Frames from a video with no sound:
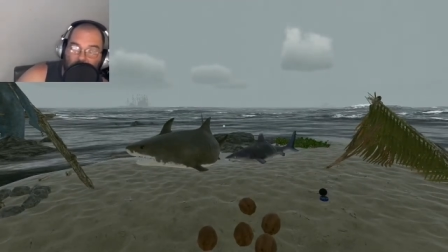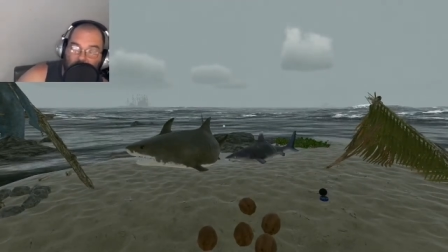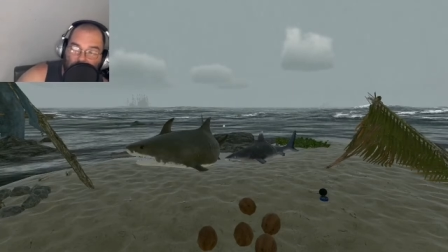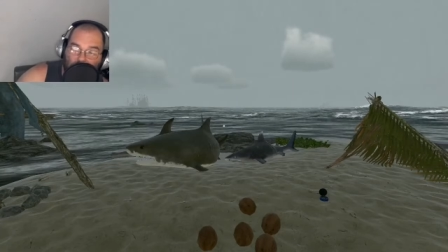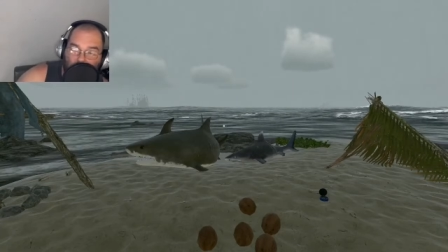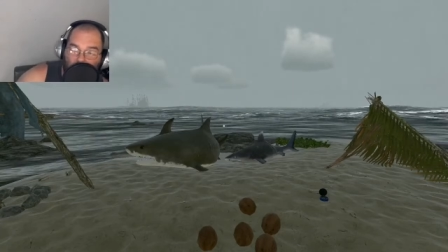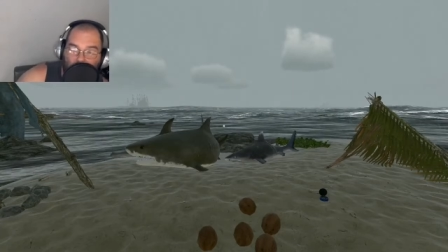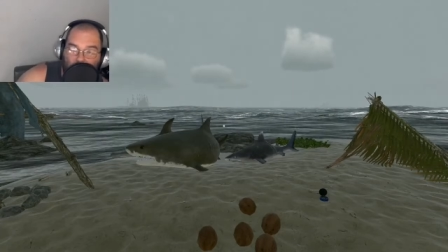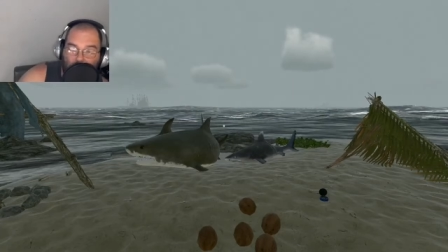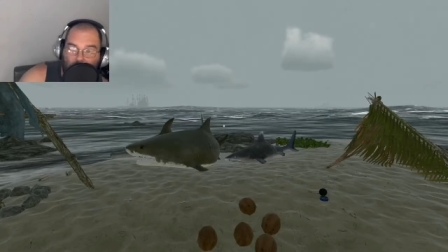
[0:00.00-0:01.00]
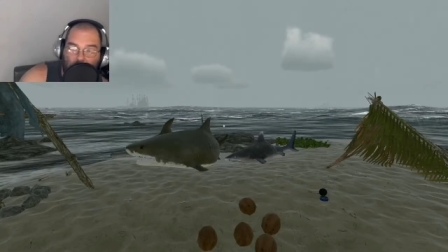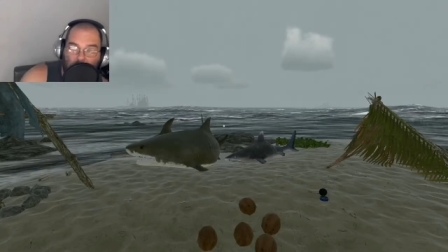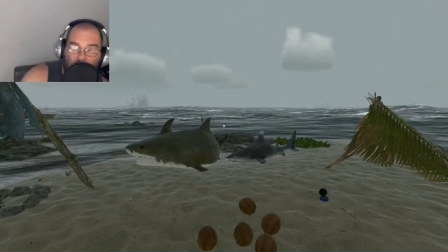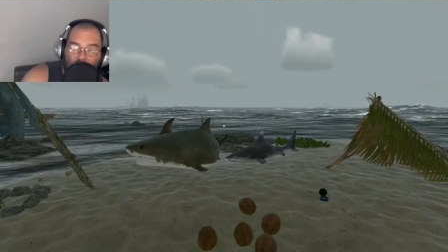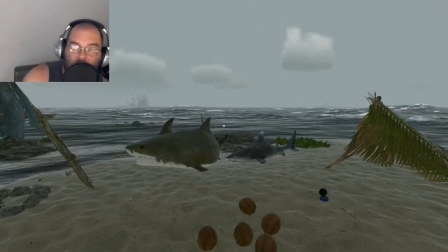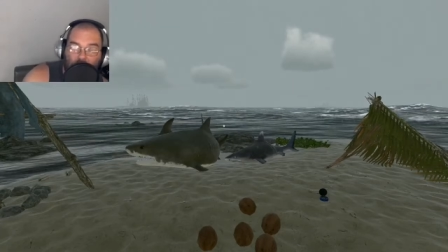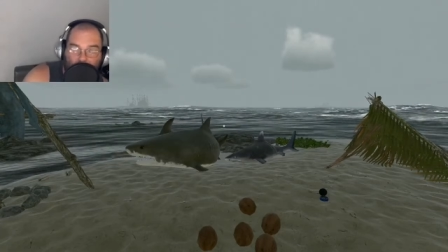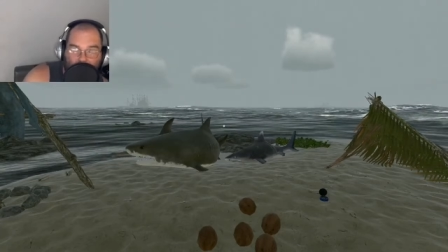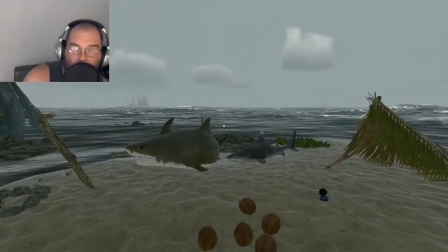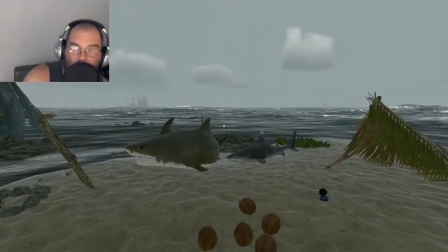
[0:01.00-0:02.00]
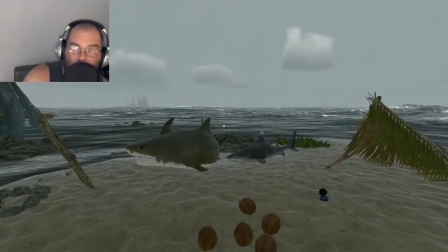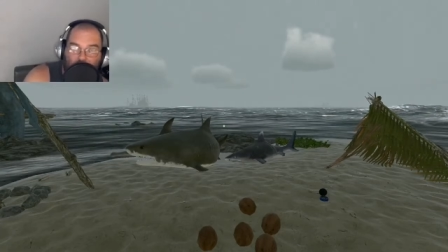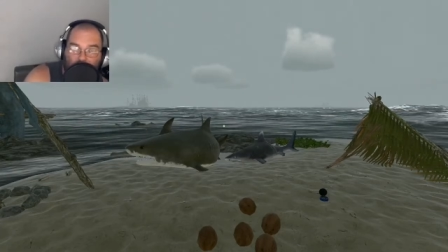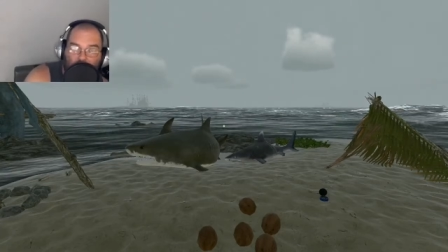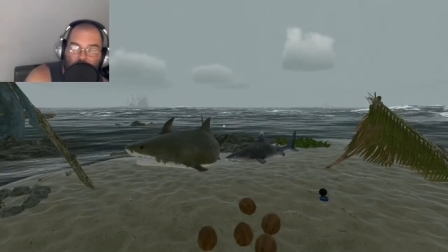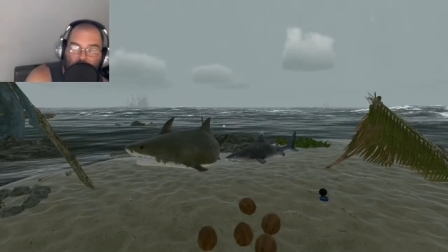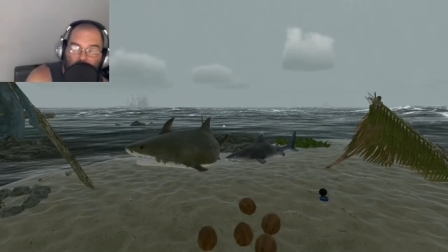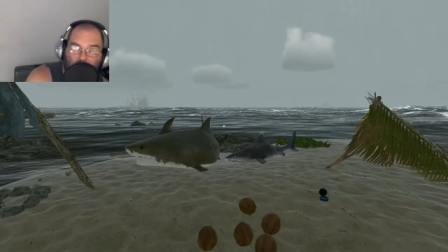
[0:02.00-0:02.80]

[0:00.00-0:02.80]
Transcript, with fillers: So, I'm the Booyah Man for the Billy Booyah Show.